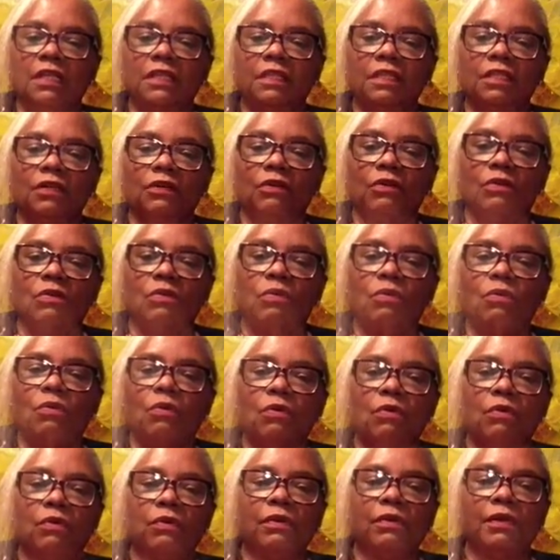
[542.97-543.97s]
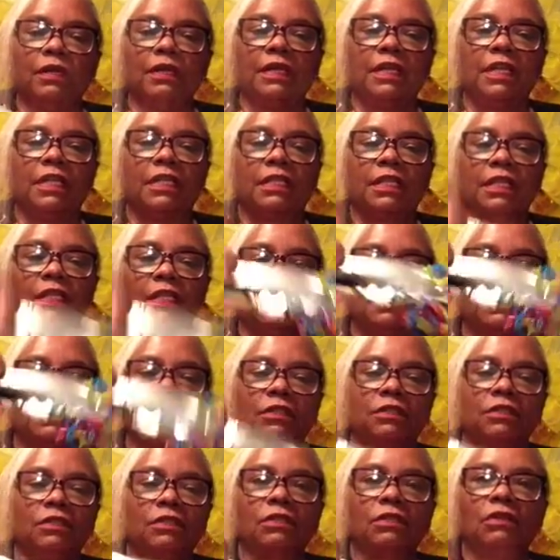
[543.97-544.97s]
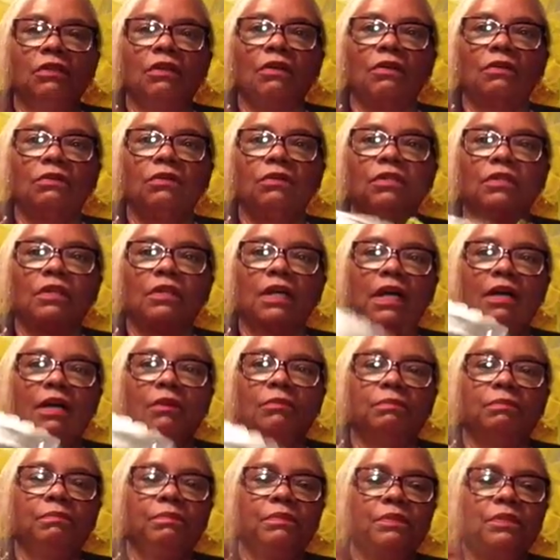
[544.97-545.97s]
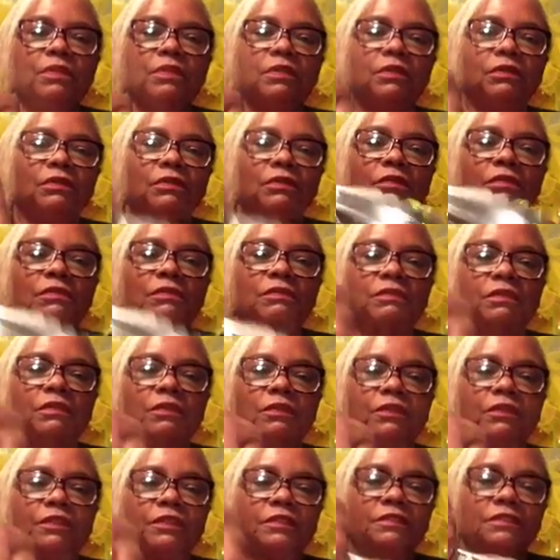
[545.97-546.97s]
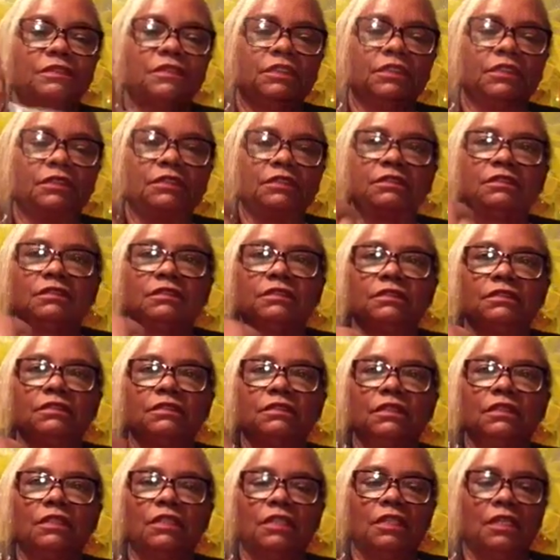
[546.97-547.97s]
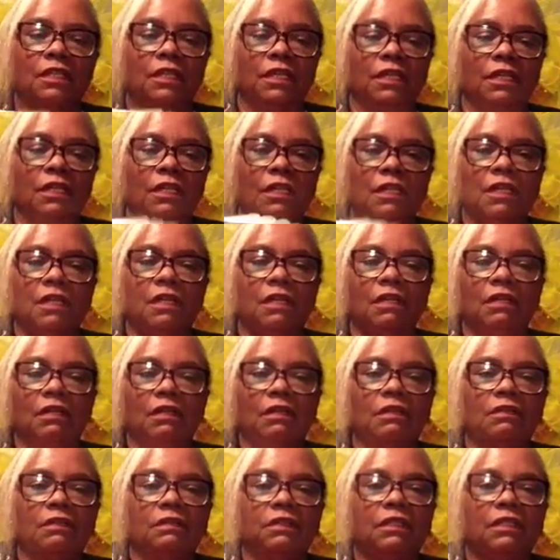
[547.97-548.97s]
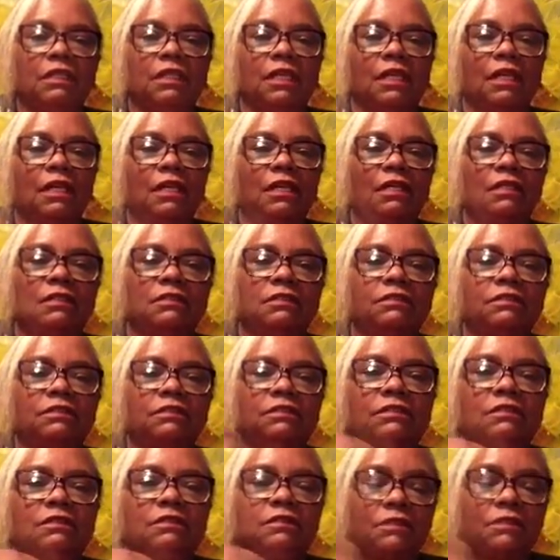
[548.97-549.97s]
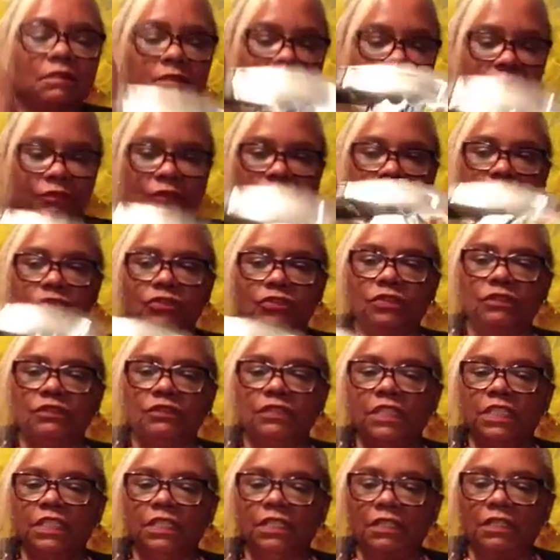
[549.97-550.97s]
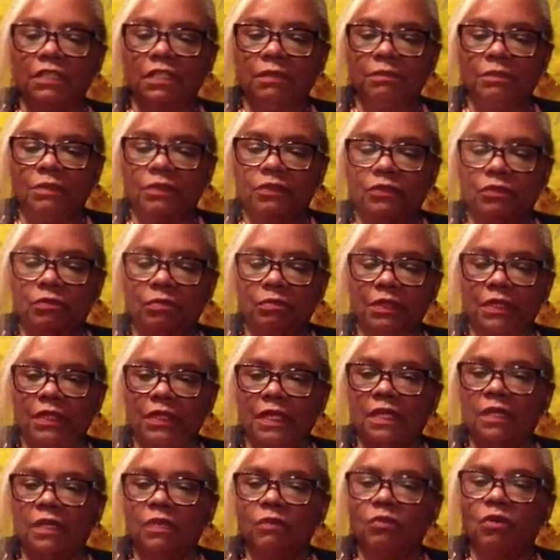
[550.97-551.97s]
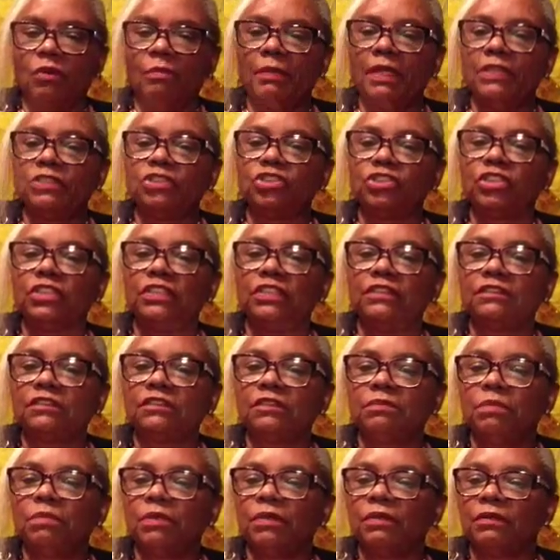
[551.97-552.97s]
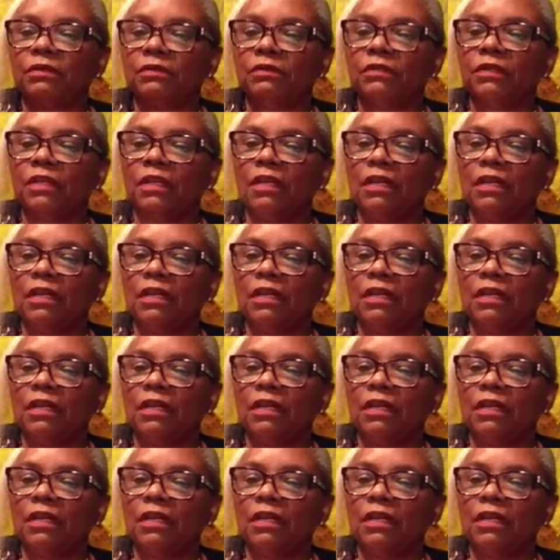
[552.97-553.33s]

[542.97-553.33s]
The corn, and then, oh, look how beautiful this is. Yes. Just heat it up a little bit. I don't want my cheese to burn.